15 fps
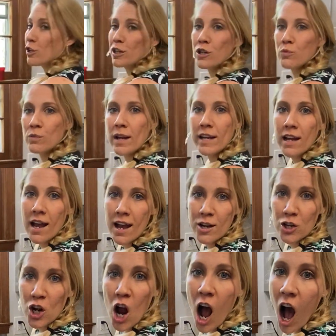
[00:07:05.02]
gonna run it
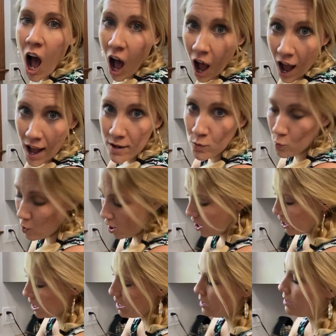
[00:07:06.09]
under hot
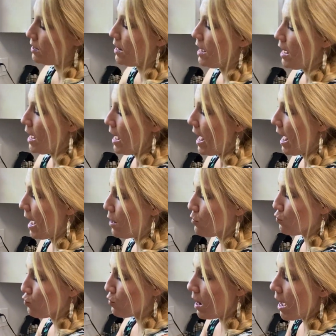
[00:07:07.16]
water
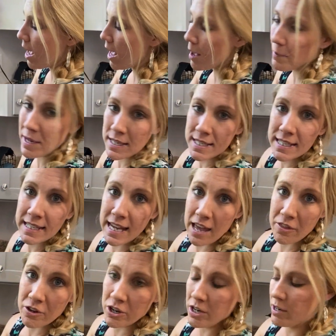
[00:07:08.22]
and rub it
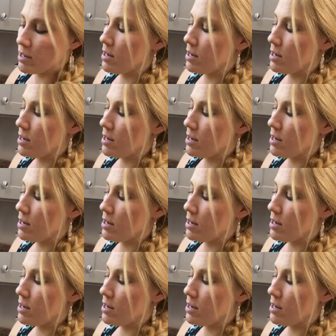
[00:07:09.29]
together